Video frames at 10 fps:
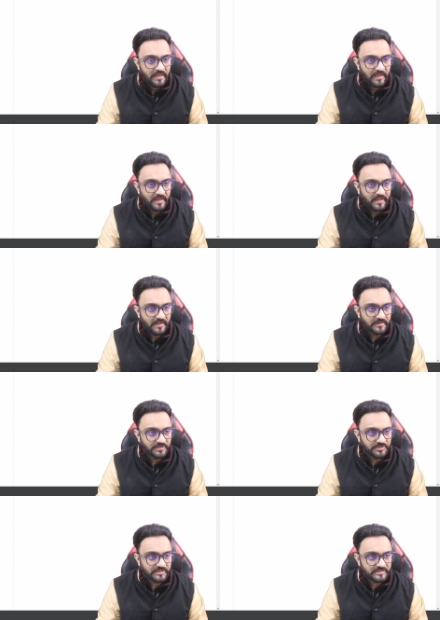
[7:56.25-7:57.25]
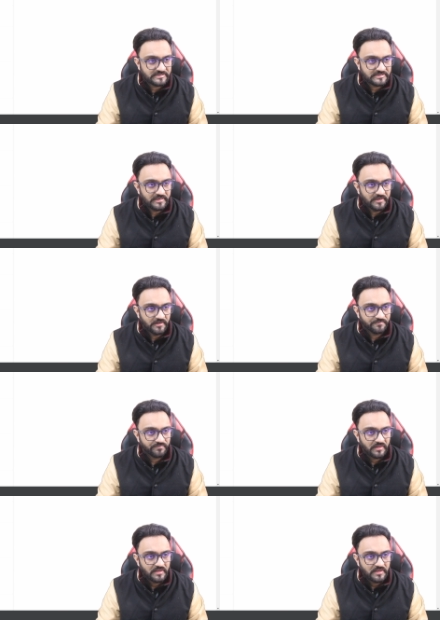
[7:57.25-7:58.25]
and you can see here,
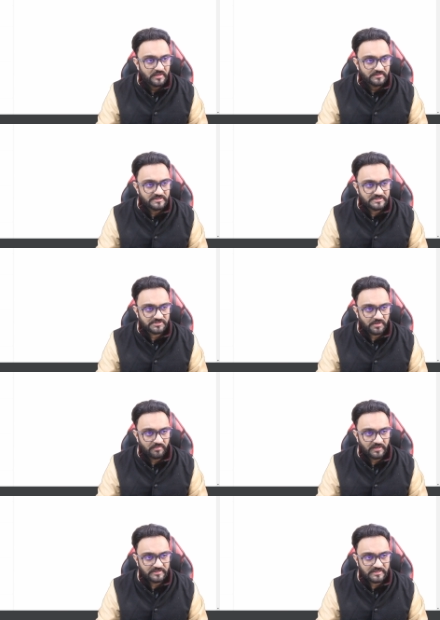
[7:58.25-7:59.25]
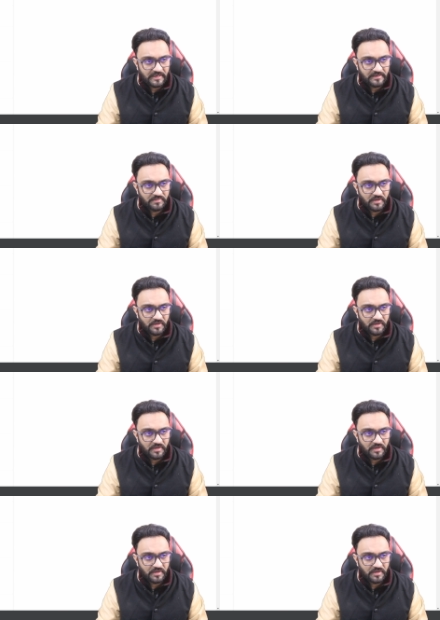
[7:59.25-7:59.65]
this is a runtime